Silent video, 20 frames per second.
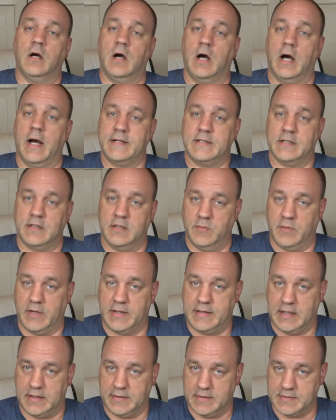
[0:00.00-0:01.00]
I tell you what I
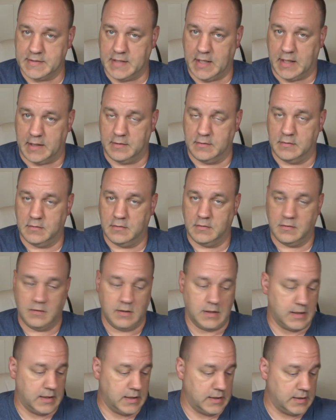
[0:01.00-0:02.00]
think of the set.
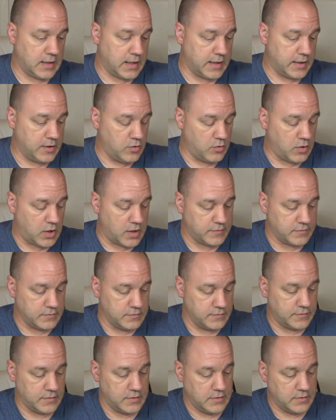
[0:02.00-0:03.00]
And I go off
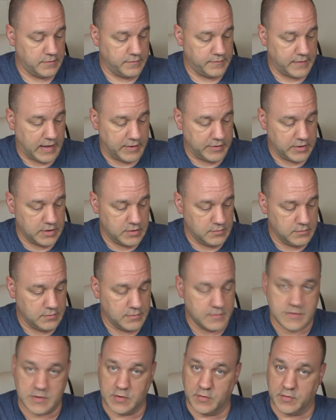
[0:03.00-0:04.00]
of value,
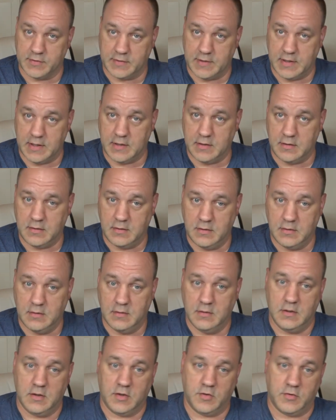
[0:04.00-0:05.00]
0 to 10,
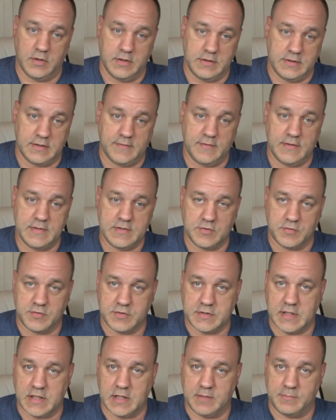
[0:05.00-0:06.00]
creativity 0 to
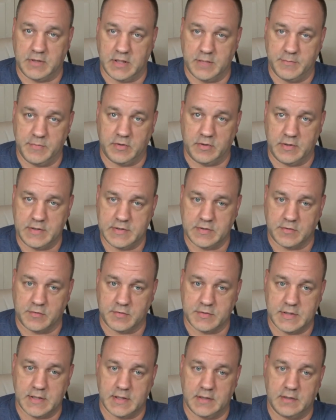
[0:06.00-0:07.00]
10, playability 0
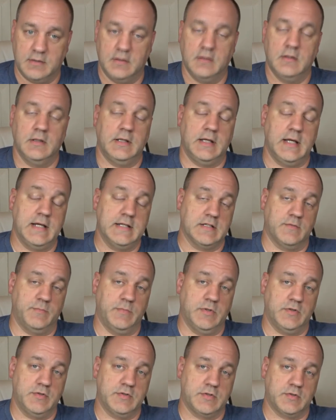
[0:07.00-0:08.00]
to 10, ease of
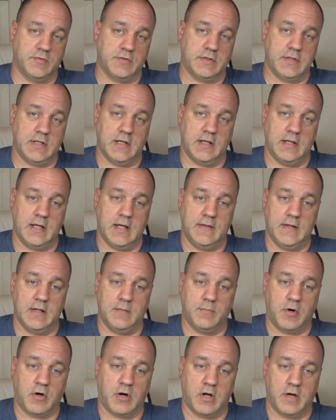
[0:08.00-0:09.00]
build 0 to 10, and then
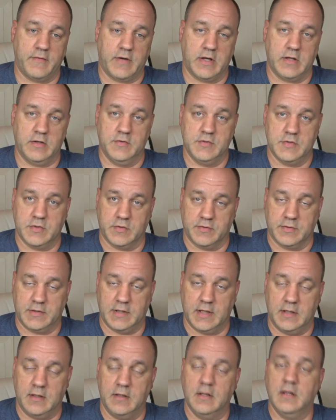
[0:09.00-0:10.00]
part out value 0 to
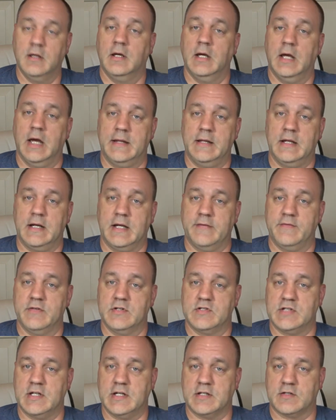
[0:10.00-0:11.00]
10. And then I give you
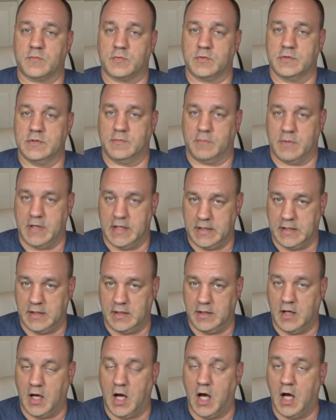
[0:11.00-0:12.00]
sixth
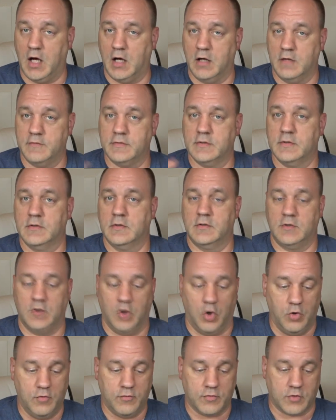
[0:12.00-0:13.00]
ranking of the
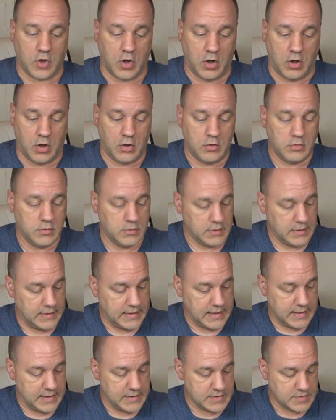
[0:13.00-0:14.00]
overall, and
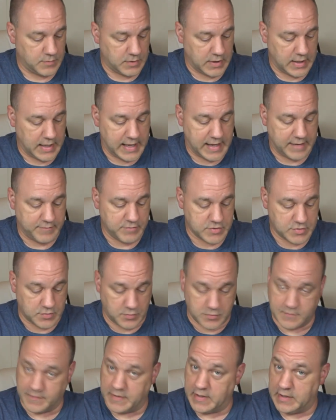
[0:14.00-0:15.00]
that is where I average
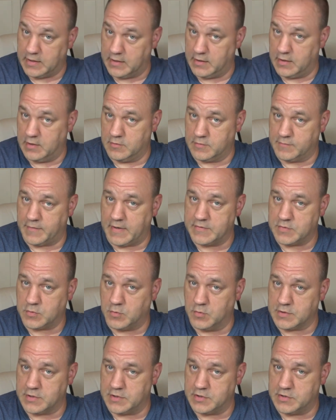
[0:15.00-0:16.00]
those five, those five
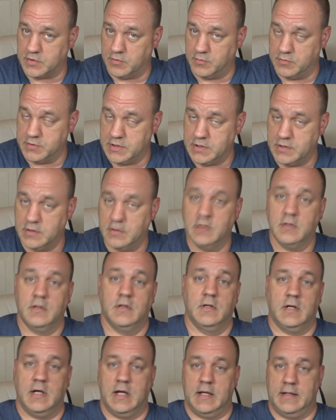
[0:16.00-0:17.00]
scores I just told you,
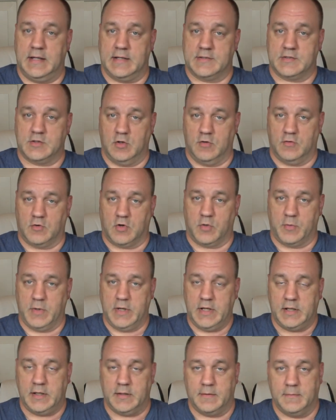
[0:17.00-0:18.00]
and that's the overall
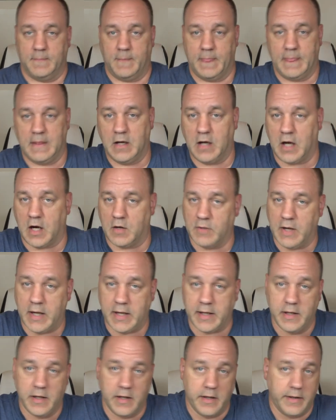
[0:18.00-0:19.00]
ranking. All
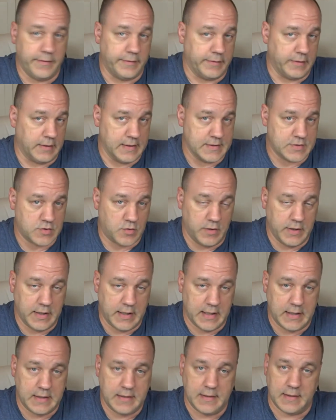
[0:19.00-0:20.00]
right, let's go
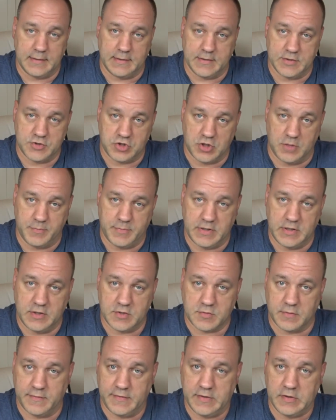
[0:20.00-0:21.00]
ahead and let's jump into
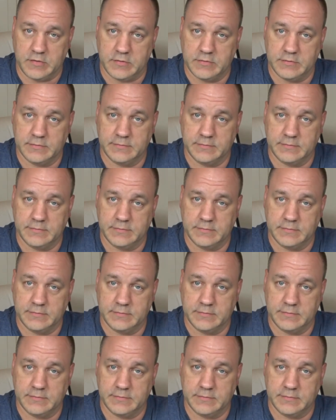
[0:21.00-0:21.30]
this review.